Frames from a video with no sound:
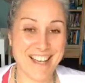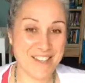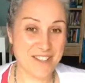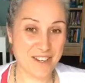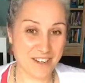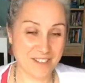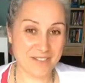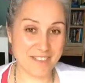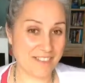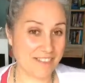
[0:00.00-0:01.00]
So are you
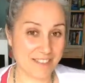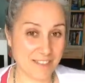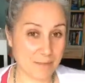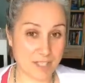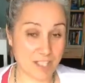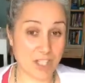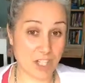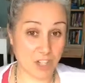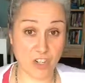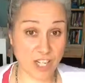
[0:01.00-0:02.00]
feeling a little bit
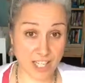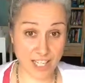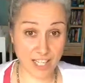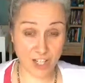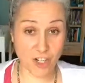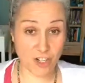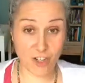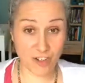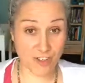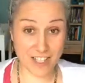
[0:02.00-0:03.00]
jittery or
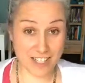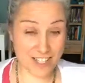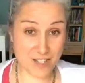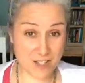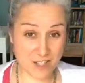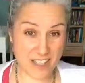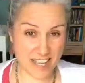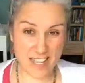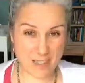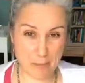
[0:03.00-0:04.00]
nervous or
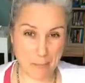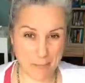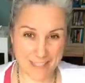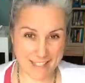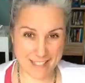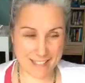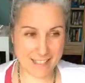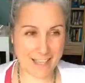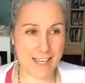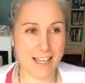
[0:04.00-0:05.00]
like buzzy
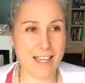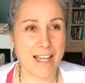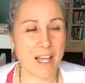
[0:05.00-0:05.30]
today?